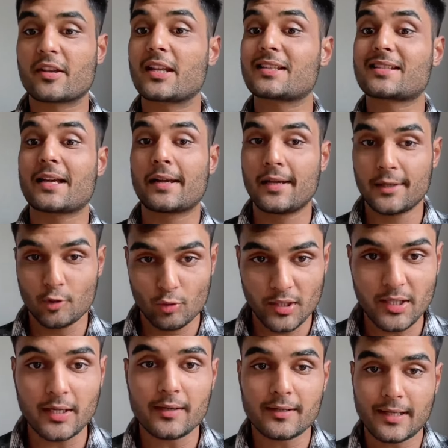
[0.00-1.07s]
Yes, Sahil, you
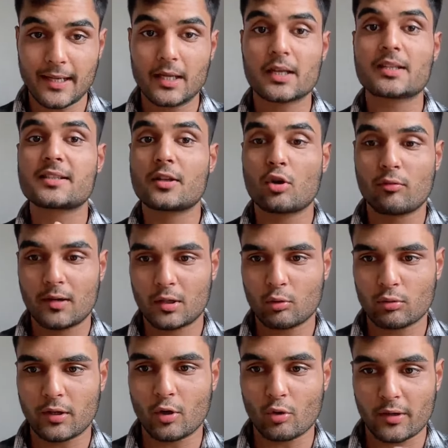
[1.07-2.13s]
need tier 0, 1,
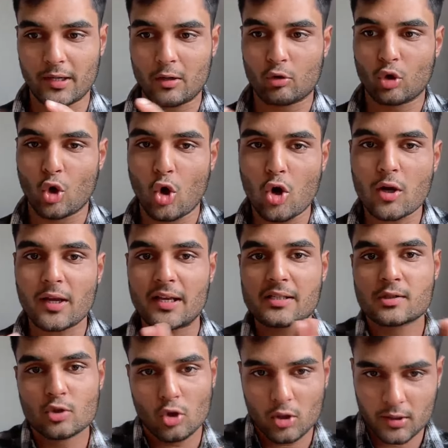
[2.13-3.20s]
2, 3. Okay, now knock
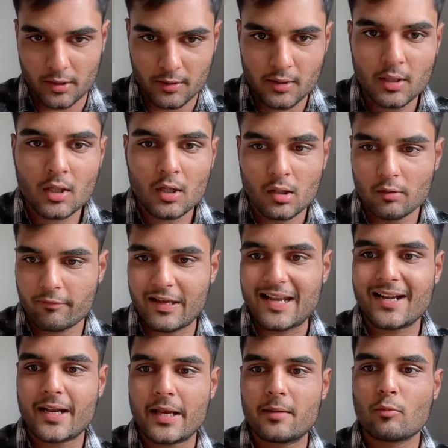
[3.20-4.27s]
is not
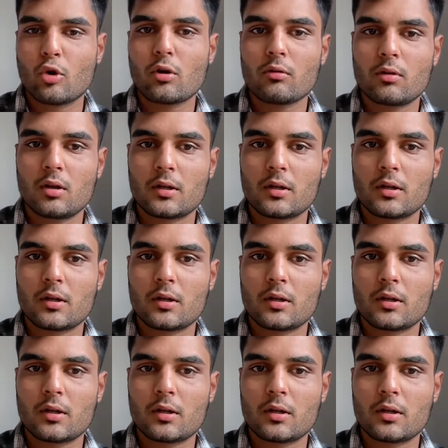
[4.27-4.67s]
valid anymore.